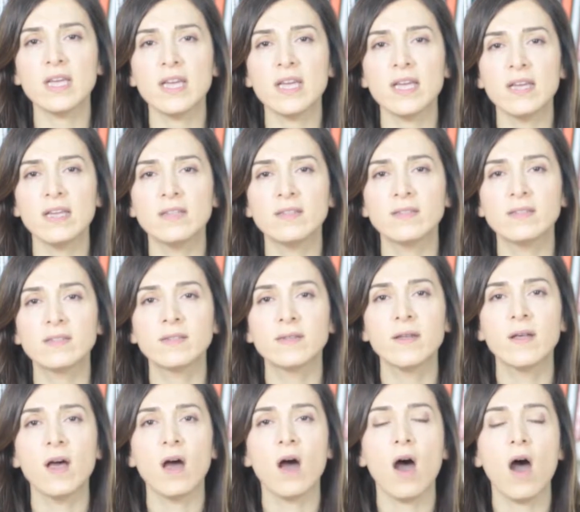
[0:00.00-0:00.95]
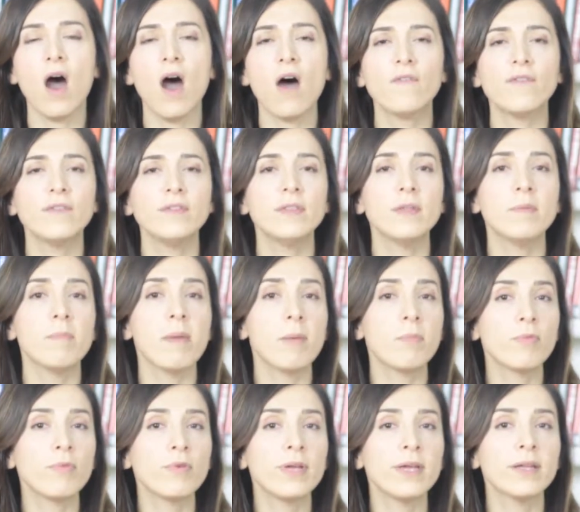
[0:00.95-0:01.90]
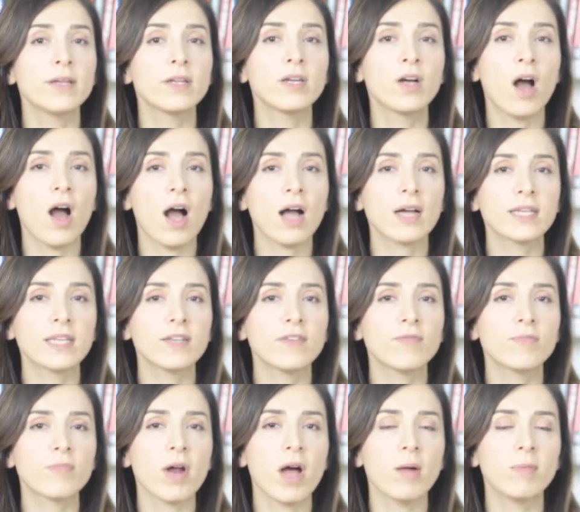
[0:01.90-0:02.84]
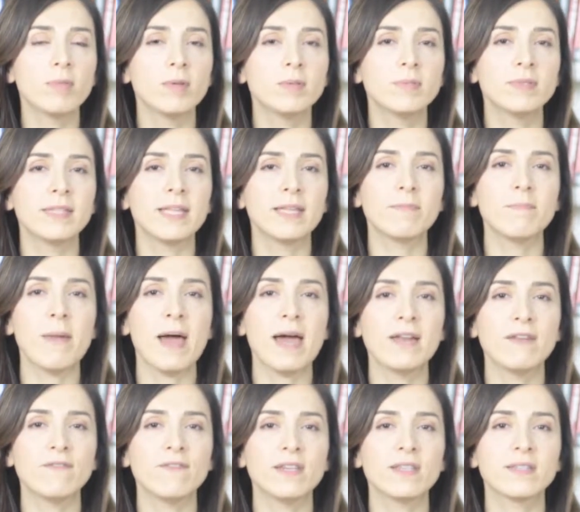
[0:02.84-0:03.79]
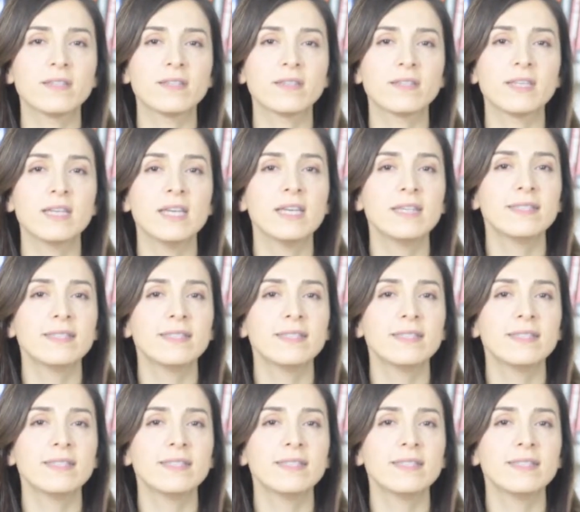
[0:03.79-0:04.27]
is often the memory and cognitive problems that manifest